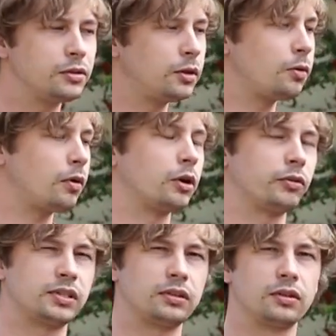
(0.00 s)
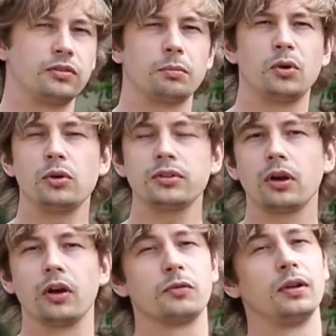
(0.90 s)
as low rolling resistance, I'm also
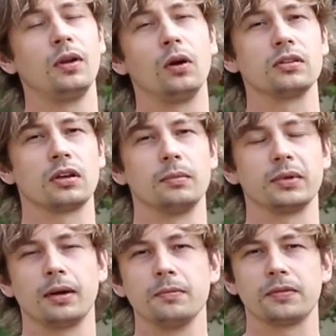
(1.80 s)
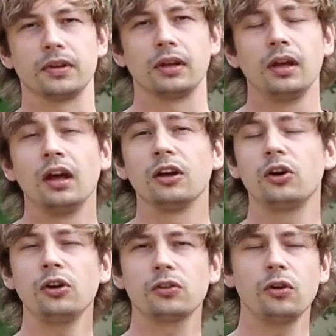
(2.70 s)
going for long-term comfort, and
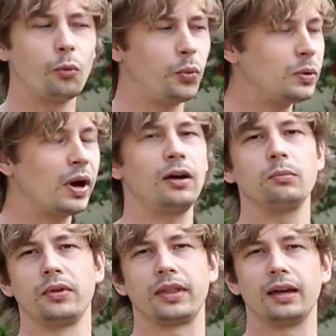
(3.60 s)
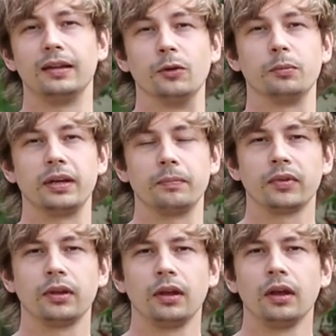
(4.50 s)
Cush Core will help with that a little bit.
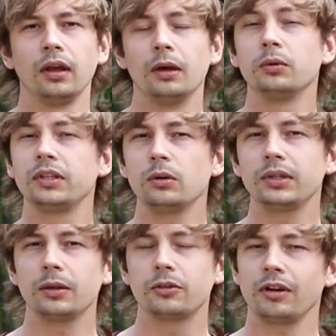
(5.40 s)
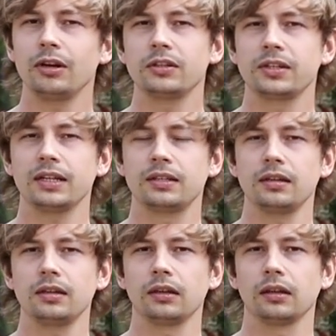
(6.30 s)
It will dull down trail
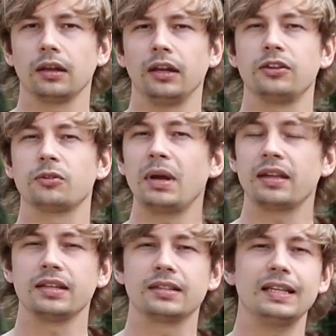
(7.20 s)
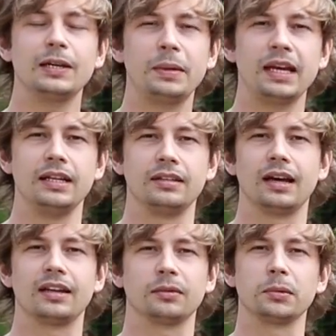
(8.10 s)
chatter and just make things a little bit easier
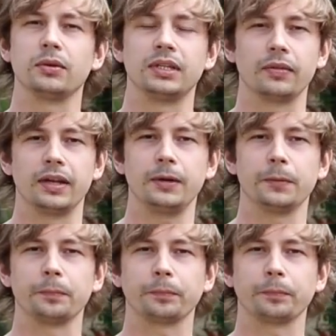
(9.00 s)
as I'm going down the hill.